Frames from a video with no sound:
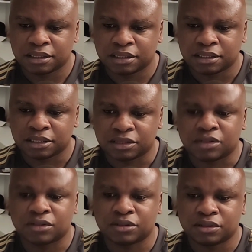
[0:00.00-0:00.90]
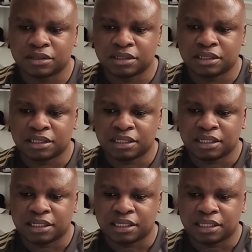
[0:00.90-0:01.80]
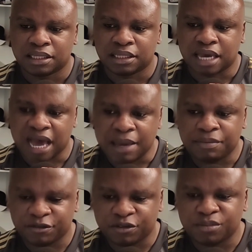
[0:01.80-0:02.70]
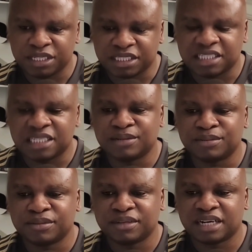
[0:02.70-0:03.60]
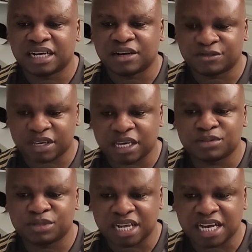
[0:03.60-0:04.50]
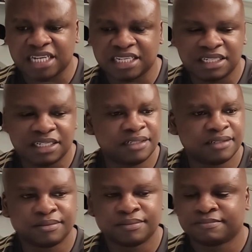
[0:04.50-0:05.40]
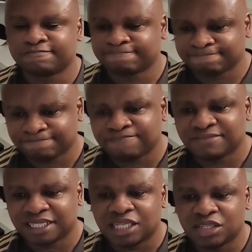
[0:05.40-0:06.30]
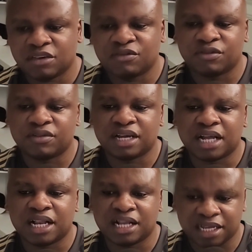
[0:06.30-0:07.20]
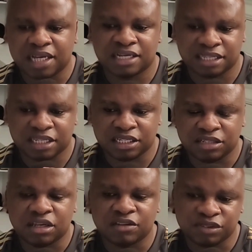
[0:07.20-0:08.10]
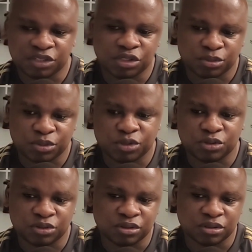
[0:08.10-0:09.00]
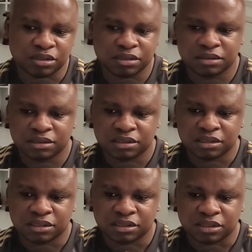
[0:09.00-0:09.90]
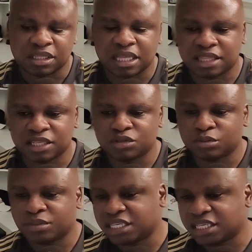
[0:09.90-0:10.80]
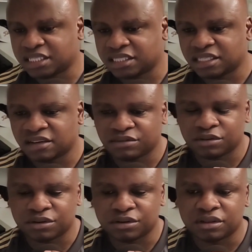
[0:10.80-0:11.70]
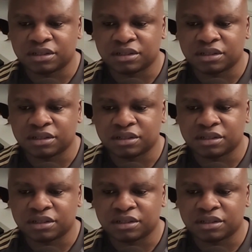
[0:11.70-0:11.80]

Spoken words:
So the high performance team of Cape United, you have a job to do so that things will be easier for